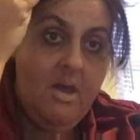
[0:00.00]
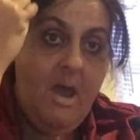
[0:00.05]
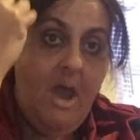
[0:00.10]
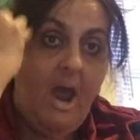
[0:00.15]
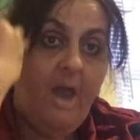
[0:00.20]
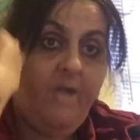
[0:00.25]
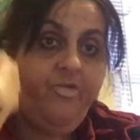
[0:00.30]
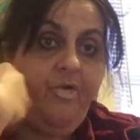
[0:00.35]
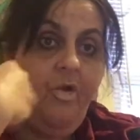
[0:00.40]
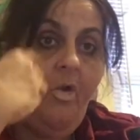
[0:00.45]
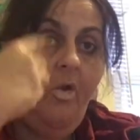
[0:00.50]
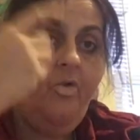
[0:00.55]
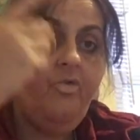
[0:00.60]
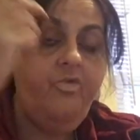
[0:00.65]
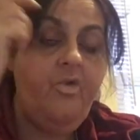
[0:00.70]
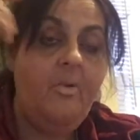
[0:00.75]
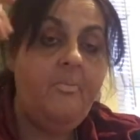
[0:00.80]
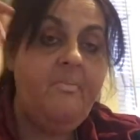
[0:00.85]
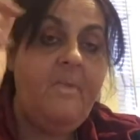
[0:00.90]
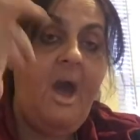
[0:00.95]
I told
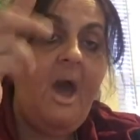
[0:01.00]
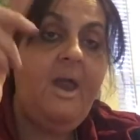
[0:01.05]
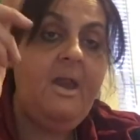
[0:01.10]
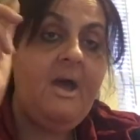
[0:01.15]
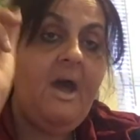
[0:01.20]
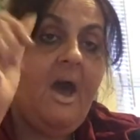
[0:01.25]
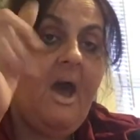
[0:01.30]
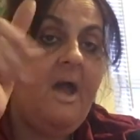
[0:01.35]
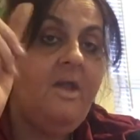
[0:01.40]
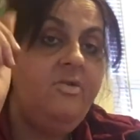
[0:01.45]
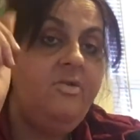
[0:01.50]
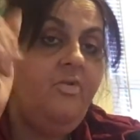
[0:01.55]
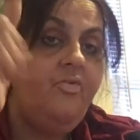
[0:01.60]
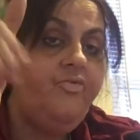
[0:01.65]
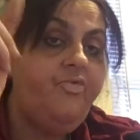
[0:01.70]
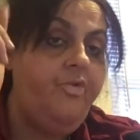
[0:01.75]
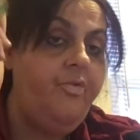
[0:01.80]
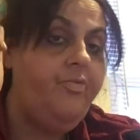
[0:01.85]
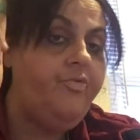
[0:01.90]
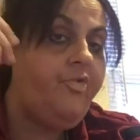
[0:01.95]
you I'm not on
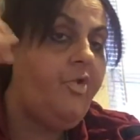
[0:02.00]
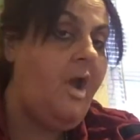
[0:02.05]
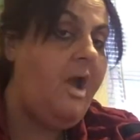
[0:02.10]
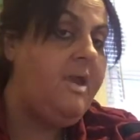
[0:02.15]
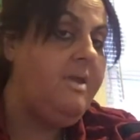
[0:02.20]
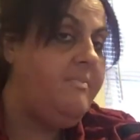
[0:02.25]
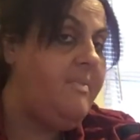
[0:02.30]
YouTube trying to